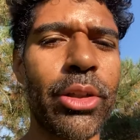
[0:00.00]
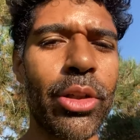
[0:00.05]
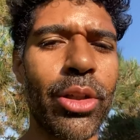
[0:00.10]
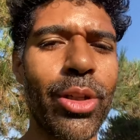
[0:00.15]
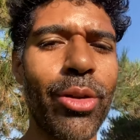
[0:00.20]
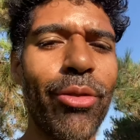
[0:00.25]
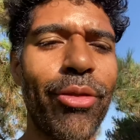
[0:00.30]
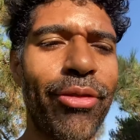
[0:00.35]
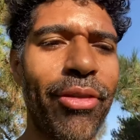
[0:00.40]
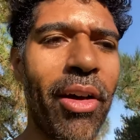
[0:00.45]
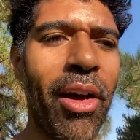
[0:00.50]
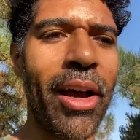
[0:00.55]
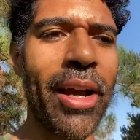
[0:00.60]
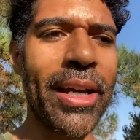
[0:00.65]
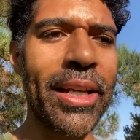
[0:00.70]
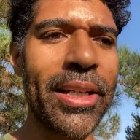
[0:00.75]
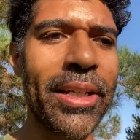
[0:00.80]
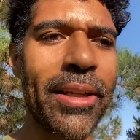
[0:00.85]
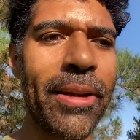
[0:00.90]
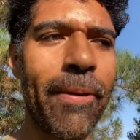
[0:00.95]
do you
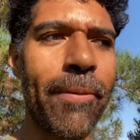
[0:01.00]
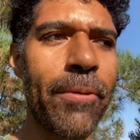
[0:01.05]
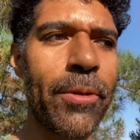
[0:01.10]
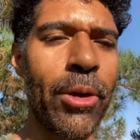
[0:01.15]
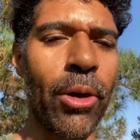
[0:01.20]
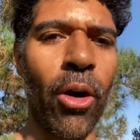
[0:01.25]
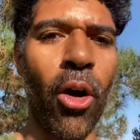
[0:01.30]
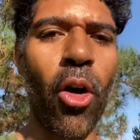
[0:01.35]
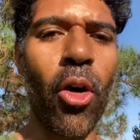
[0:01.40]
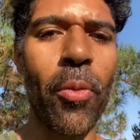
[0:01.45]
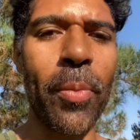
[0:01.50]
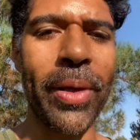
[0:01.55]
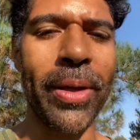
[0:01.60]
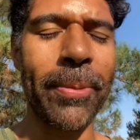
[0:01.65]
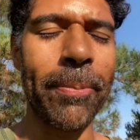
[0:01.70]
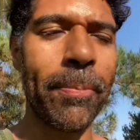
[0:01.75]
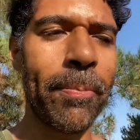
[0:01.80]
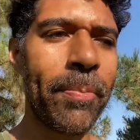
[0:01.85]
find your home in?